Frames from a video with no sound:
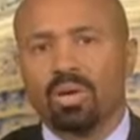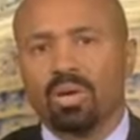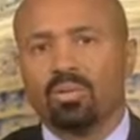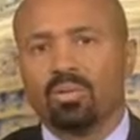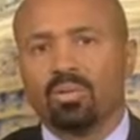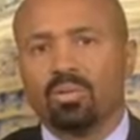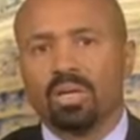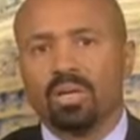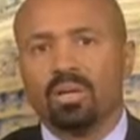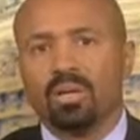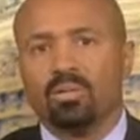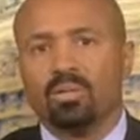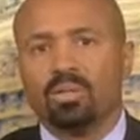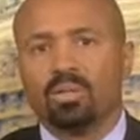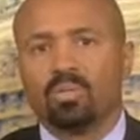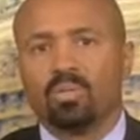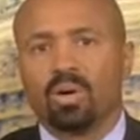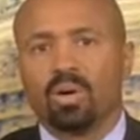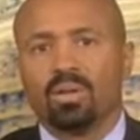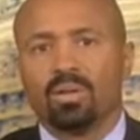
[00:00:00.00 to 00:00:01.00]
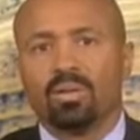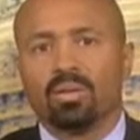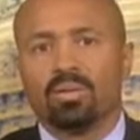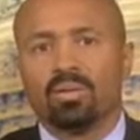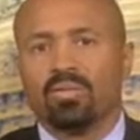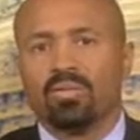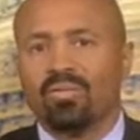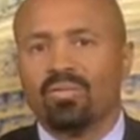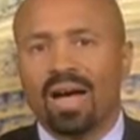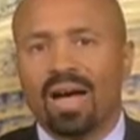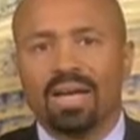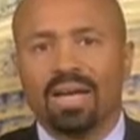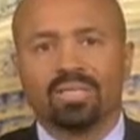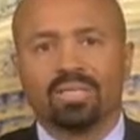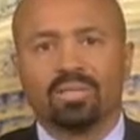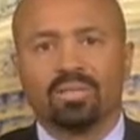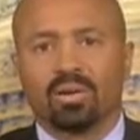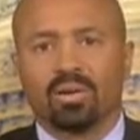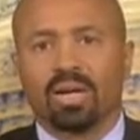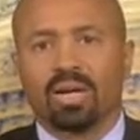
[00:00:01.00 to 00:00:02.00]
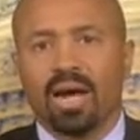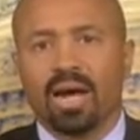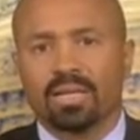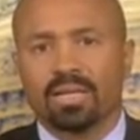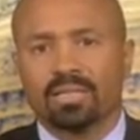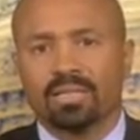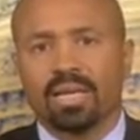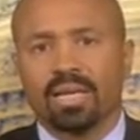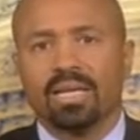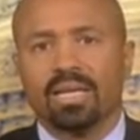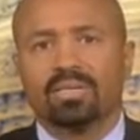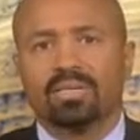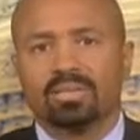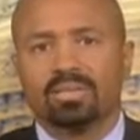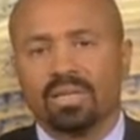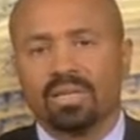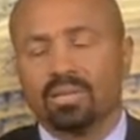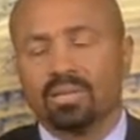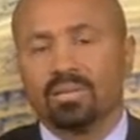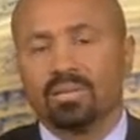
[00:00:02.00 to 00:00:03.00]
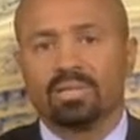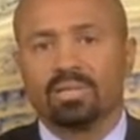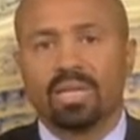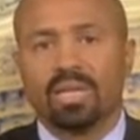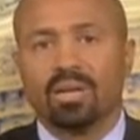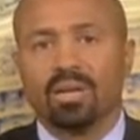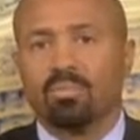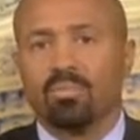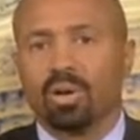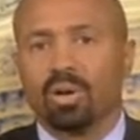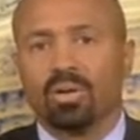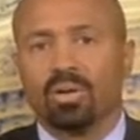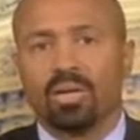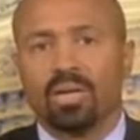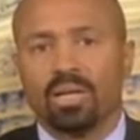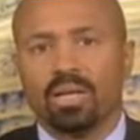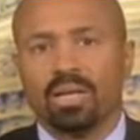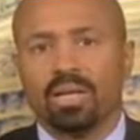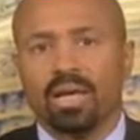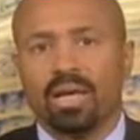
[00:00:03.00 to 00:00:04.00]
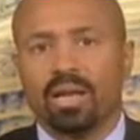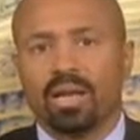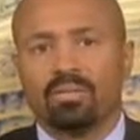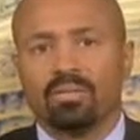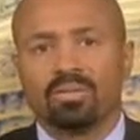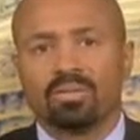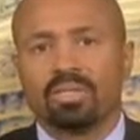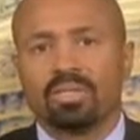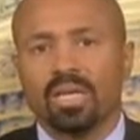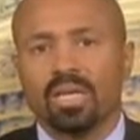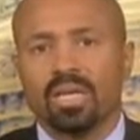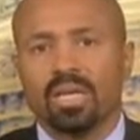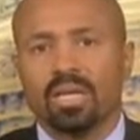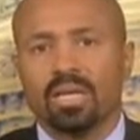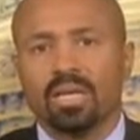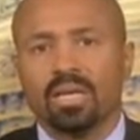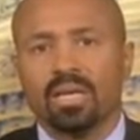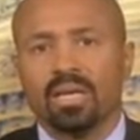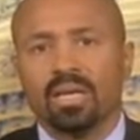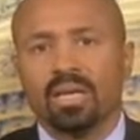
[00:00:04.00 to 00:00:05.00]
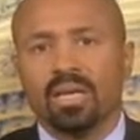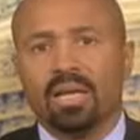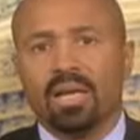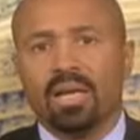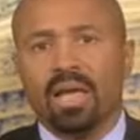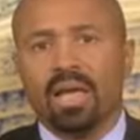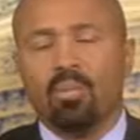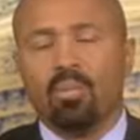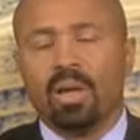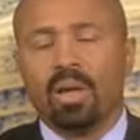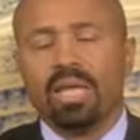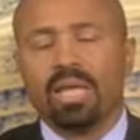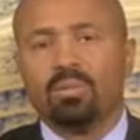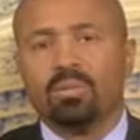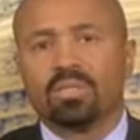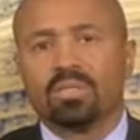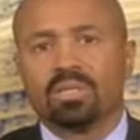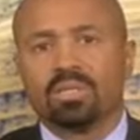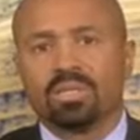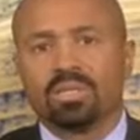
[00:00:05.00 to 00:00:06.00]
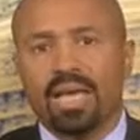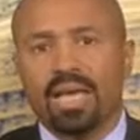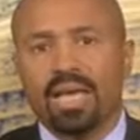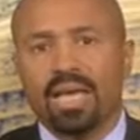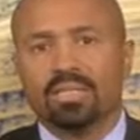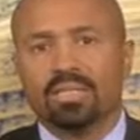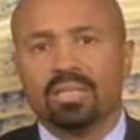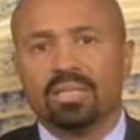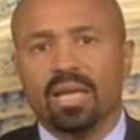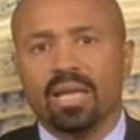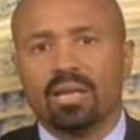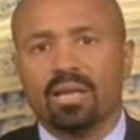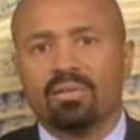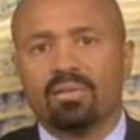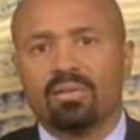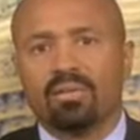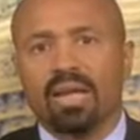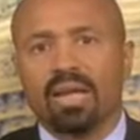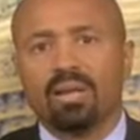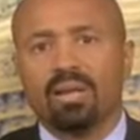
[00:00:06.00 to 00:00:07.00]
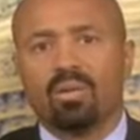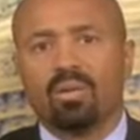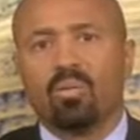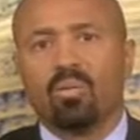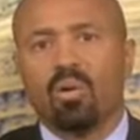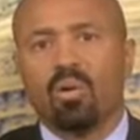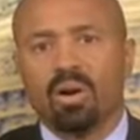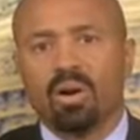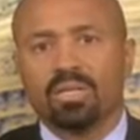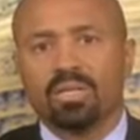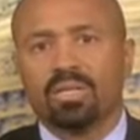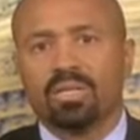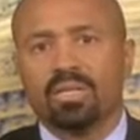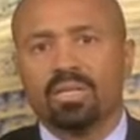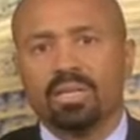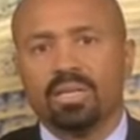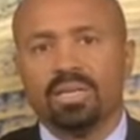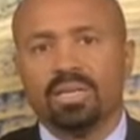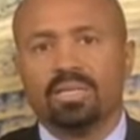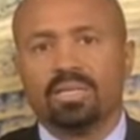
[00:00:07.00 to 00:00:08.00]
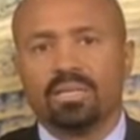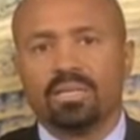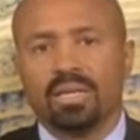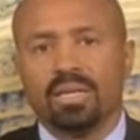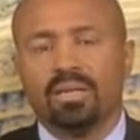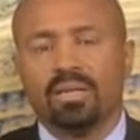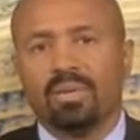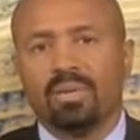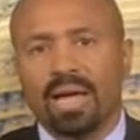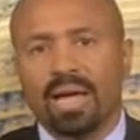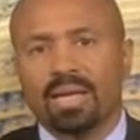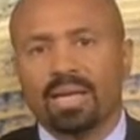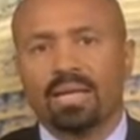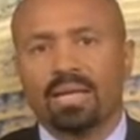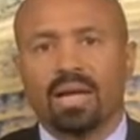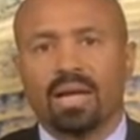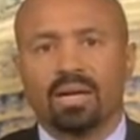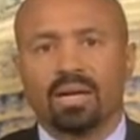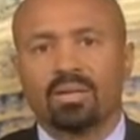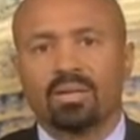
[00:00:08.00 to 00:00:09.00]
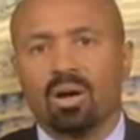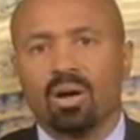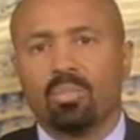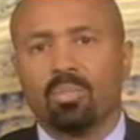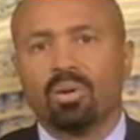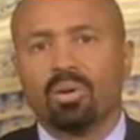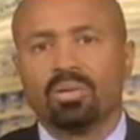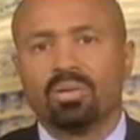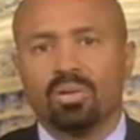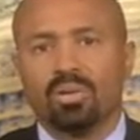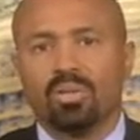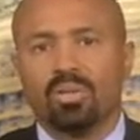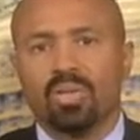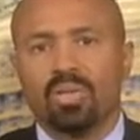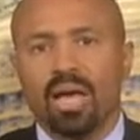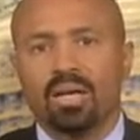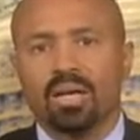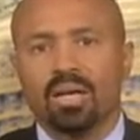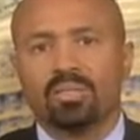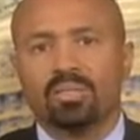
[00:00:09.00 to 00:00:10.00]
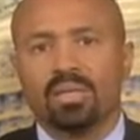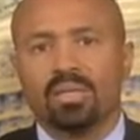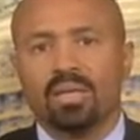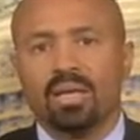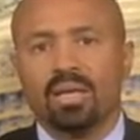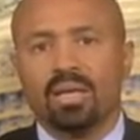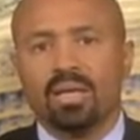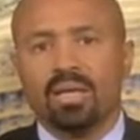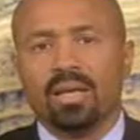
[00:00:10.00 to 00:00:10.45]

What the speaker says: Totley, who was one of the finest narcotics agents that the state of Maryland had ever seen. And when he was assassinated right here in Washington, D.C. back in October 2000,